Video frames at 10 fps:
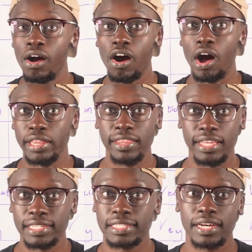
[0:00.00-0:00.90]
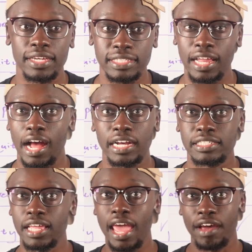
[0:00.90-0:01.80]
on this stock
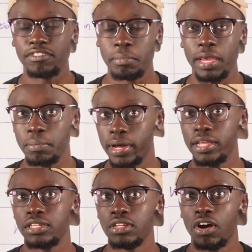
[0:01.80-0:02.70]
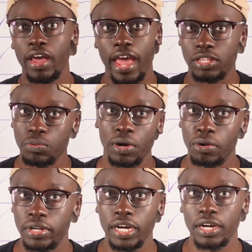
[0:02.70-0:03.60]
because they have to make money as well,
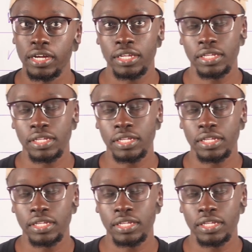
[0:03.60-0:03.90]
duh.